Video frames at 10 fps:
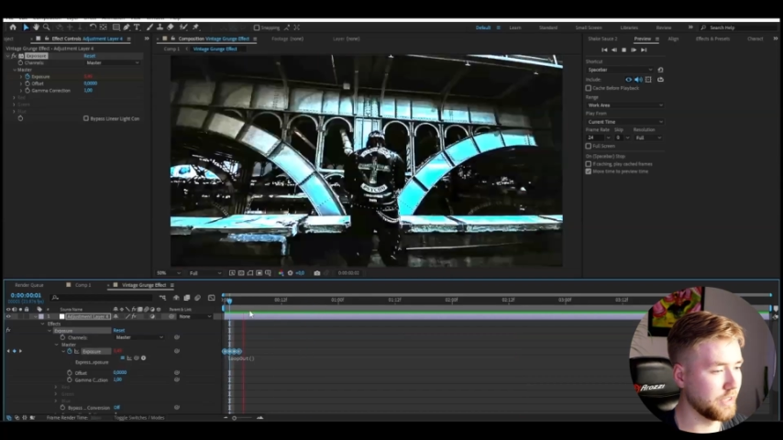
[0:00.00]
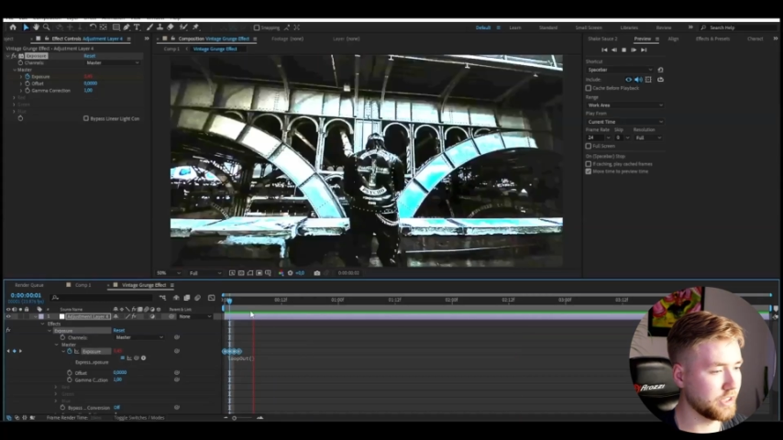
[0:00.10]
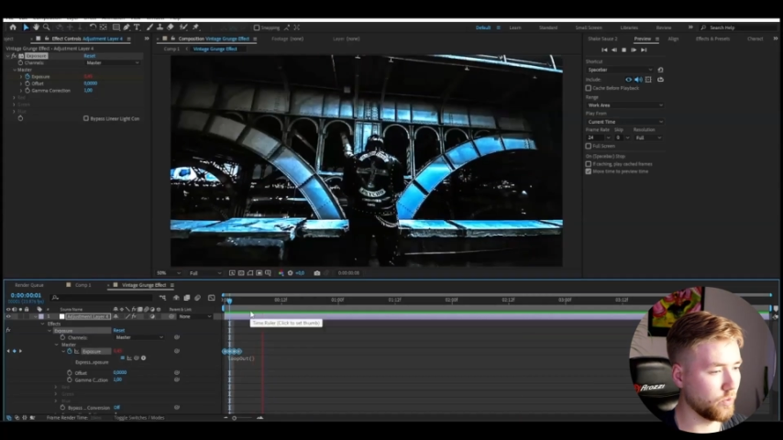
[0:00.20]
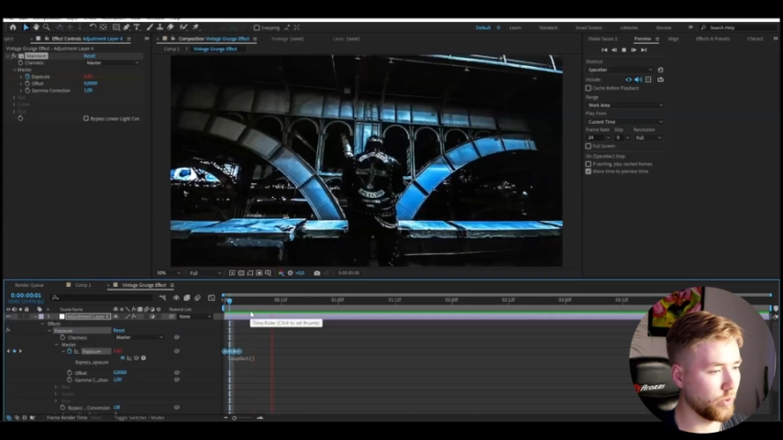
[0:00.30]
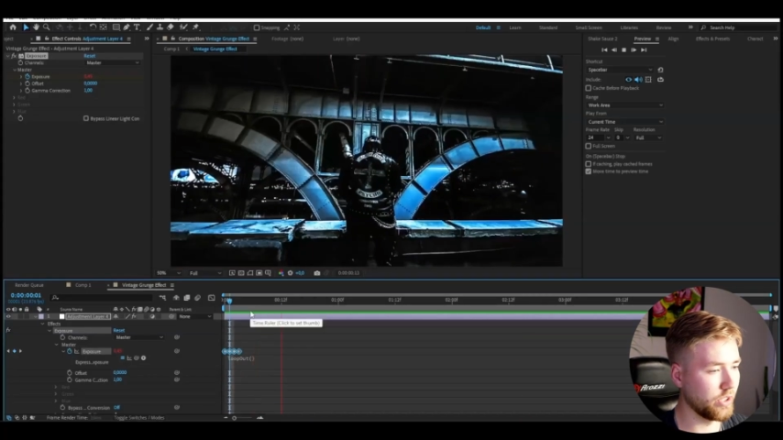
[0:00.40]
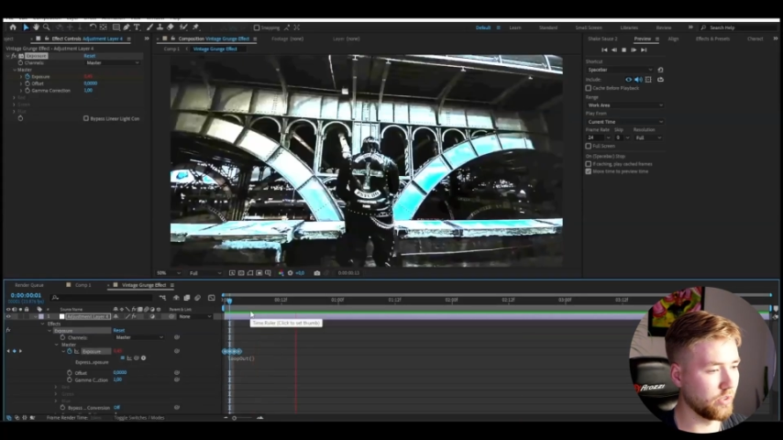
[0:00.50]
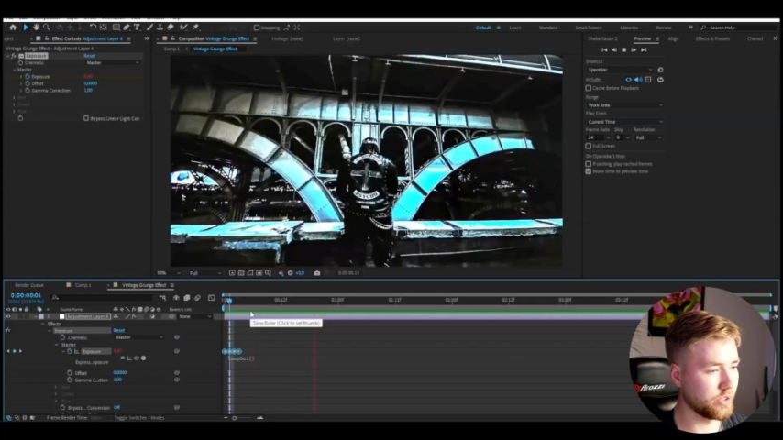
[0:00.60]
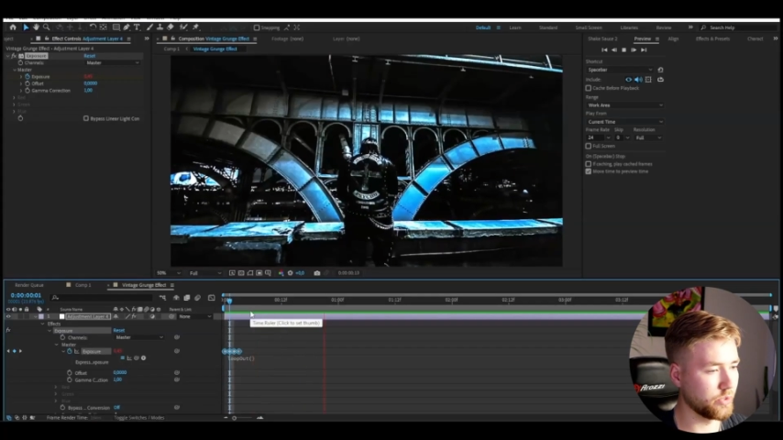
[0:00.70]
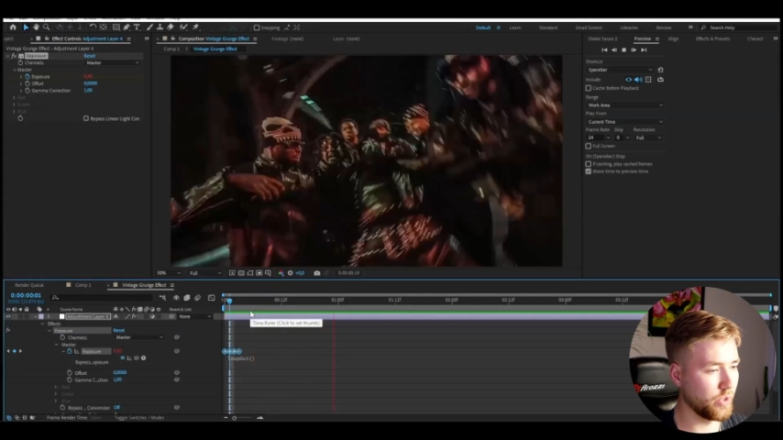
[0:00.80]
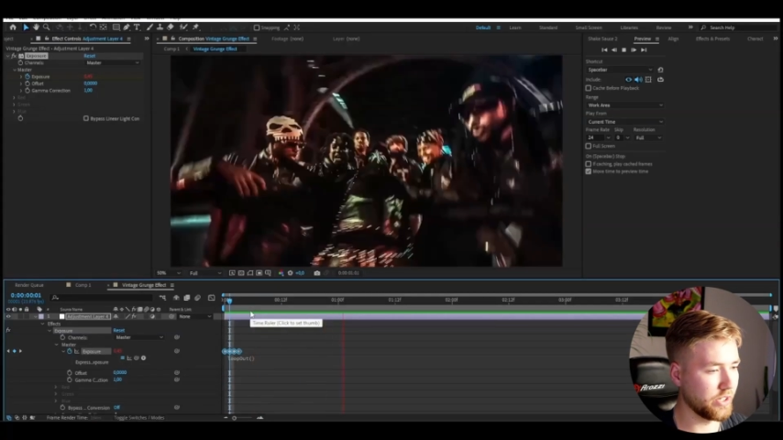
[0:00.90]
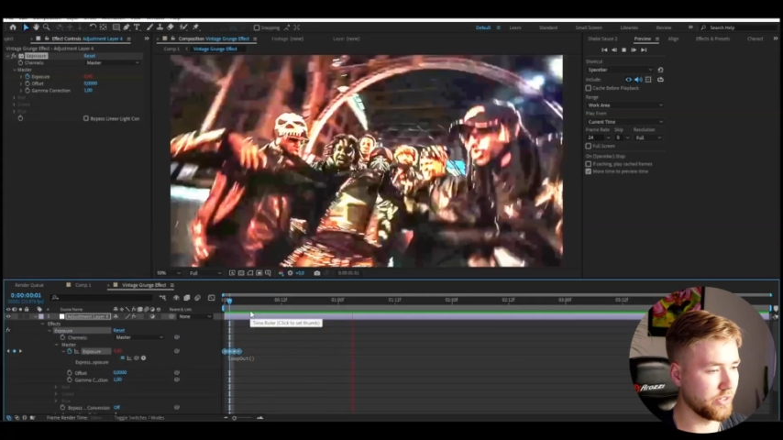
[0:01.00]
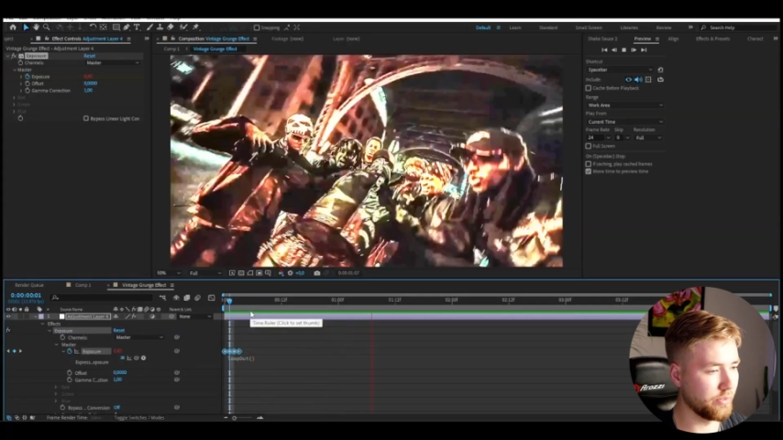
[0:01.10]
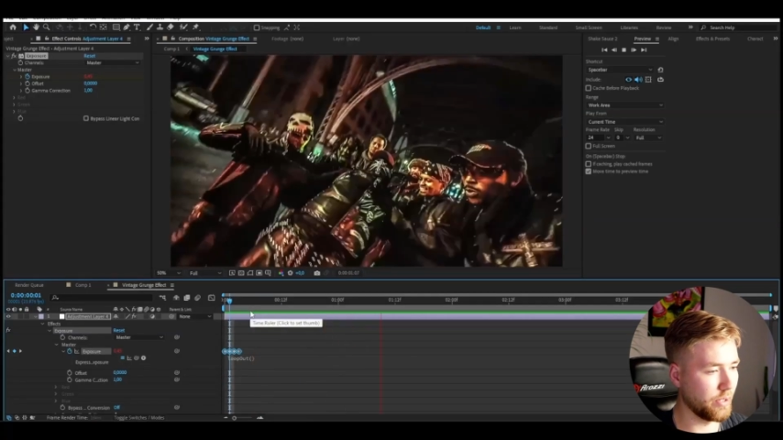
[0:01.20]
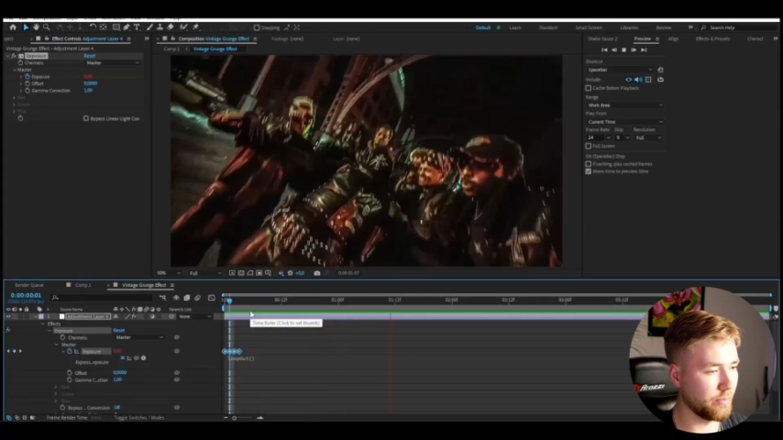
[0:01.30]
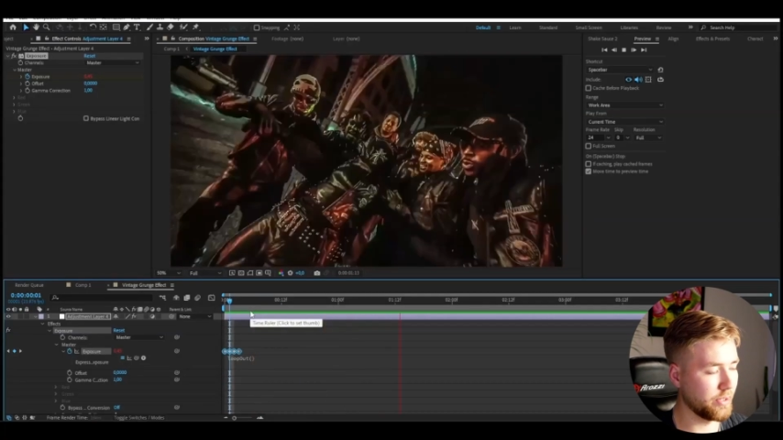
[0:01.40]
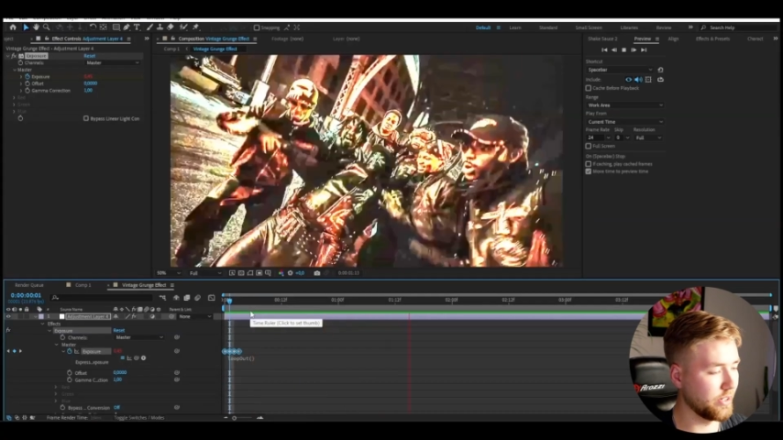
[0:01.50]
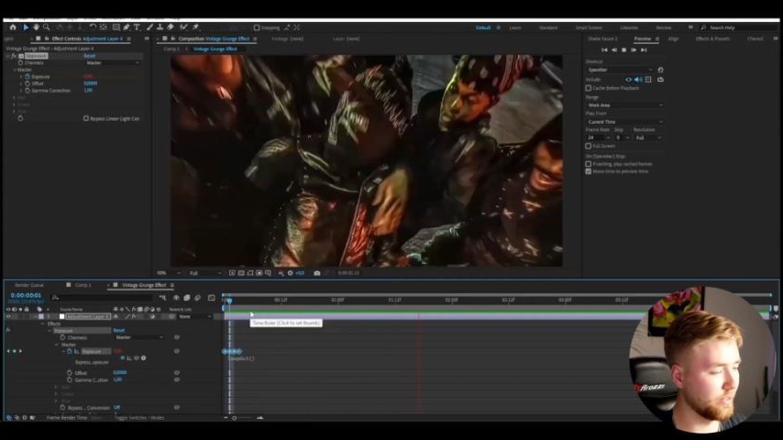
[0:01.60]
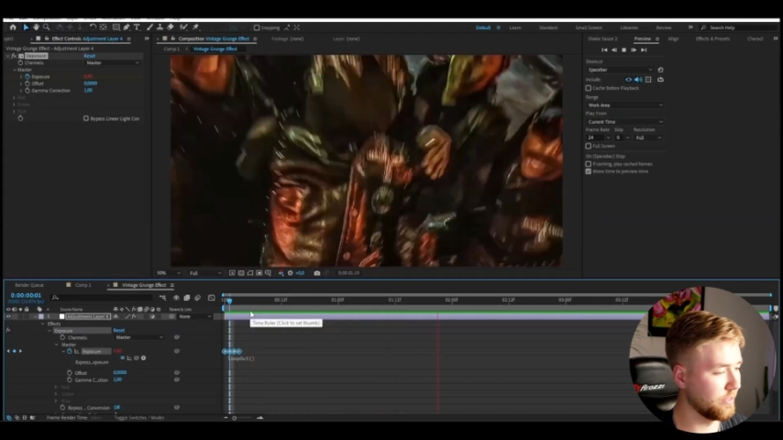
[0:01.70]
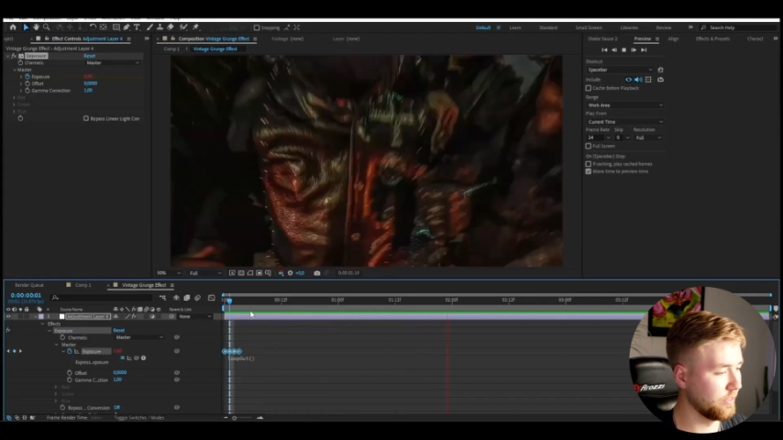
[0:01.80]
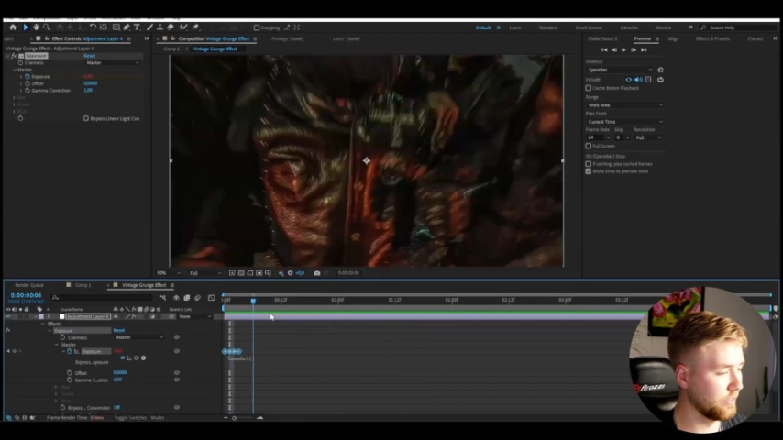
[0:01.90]
This already looks really good in my
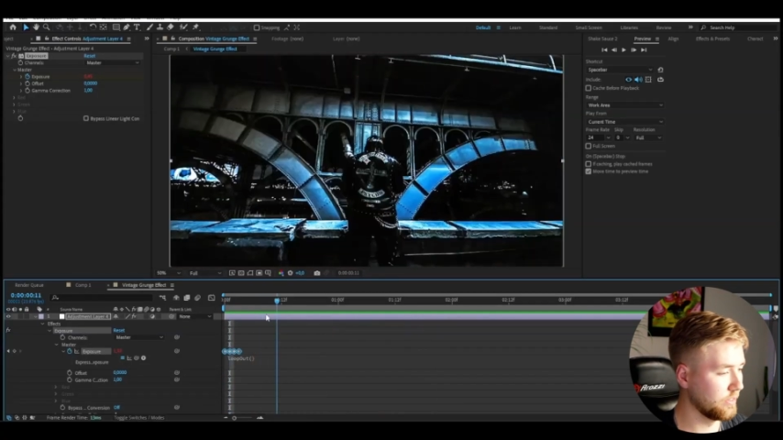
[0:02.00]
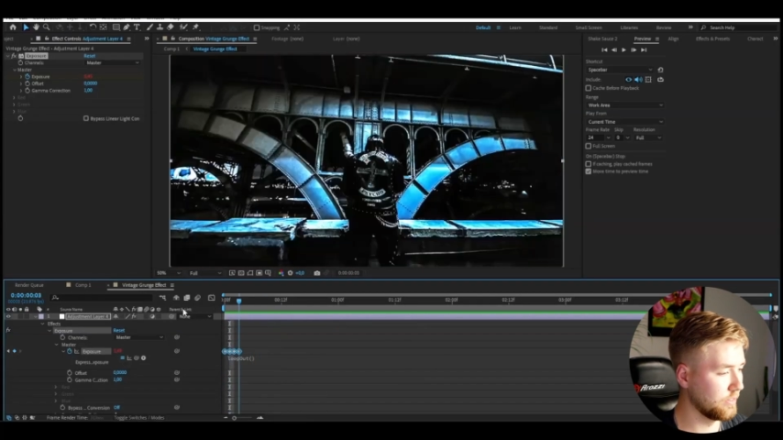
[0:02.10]
opinion.